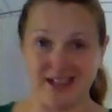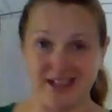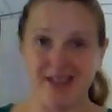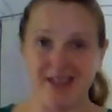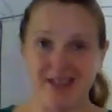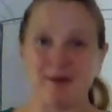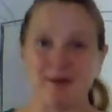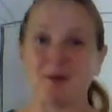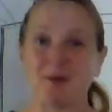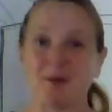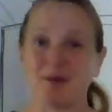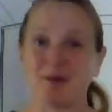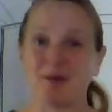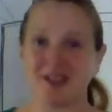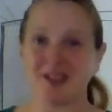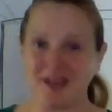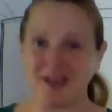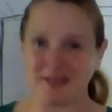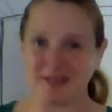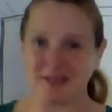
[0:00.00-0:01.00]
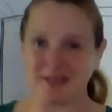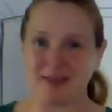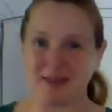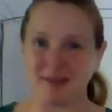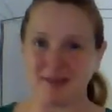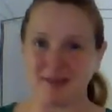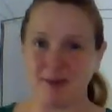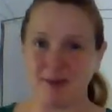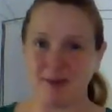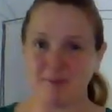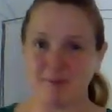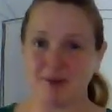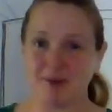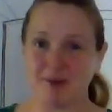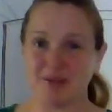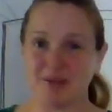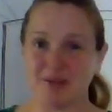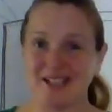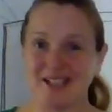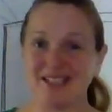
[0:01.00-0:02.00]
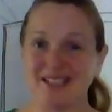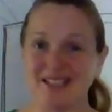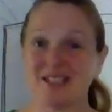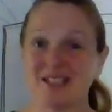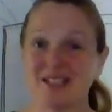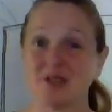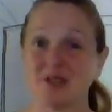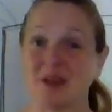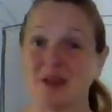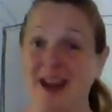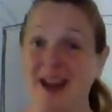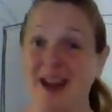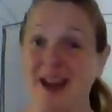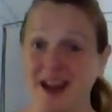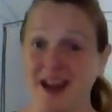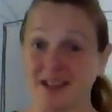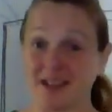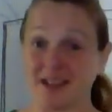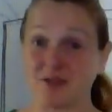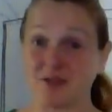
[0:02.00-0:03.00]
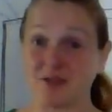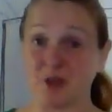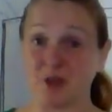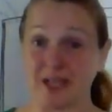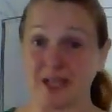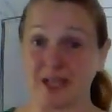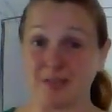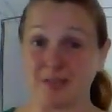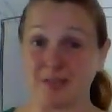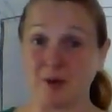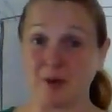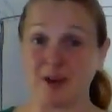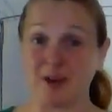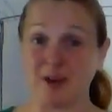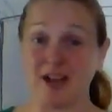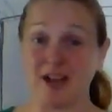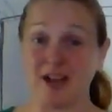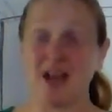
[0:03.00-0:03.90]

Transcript: Remember when we talked about the pump proteins doing active transport,